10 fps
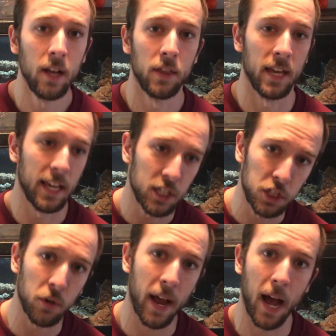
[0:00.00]
The
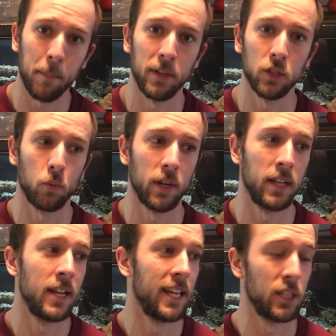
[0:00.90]
issue happens
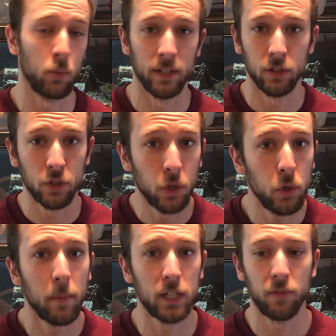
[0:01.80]
when too
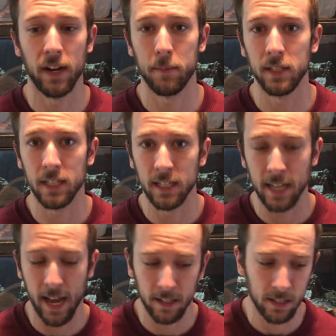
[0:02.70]
much vitamin D is
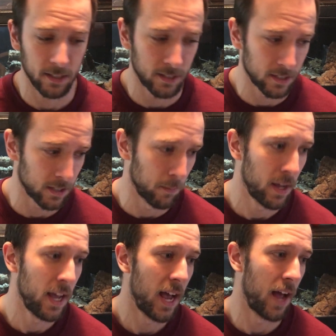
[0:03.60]
added to the system.
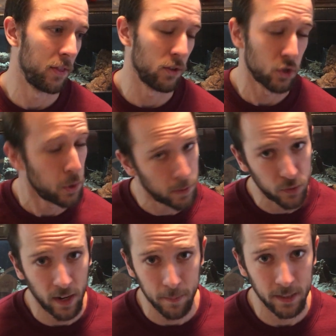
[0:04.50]
And too much
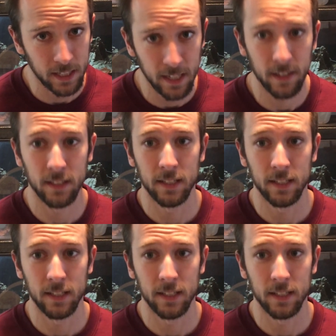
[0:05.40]
vitamin D